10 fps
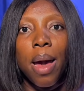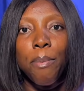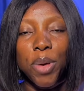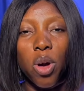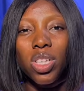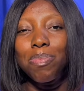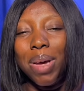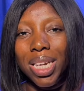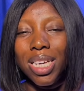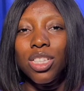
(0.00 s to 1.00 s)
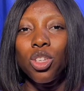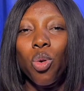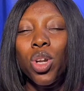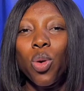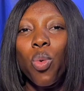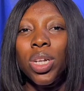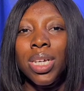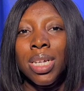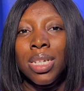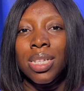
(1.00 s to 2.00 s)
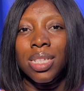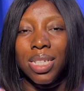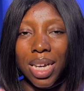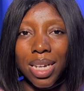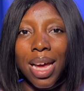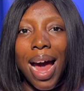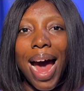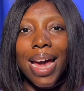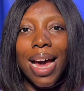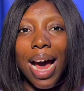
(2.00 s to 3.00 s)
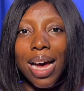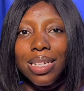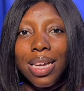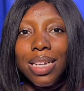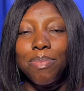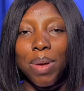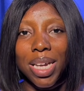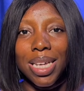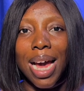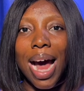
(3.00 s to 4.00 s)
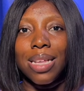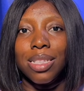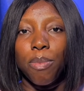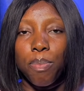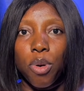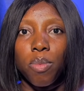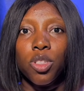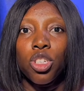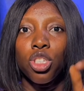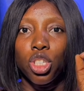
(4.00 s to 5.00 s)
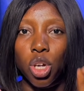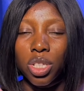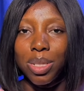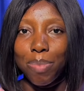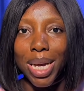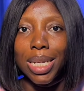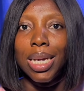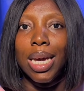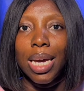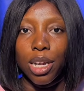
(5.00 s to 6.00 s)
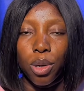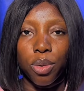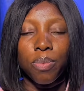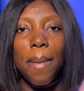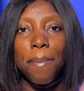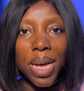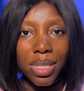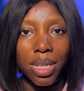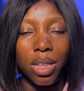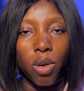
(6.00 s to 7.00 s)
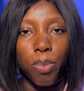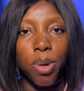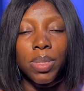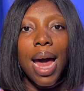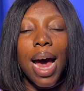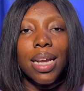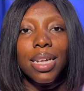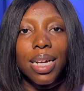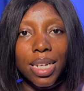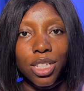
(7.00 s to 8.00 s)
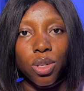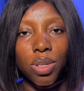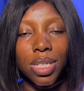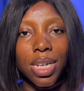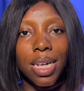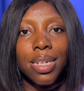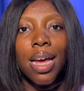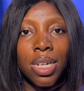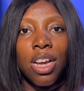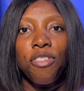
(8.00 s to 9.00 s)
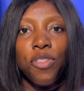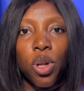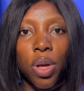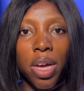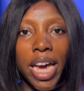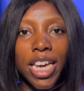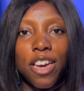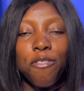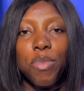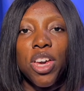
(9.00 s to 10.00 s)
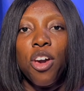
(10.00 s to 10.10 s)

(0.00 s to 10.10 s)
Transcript: Because Benny is the only one in the scene, I added Benny as the prompt, just Benny alone. I pasted the prompt and clicked on send. And now Flow AI gave me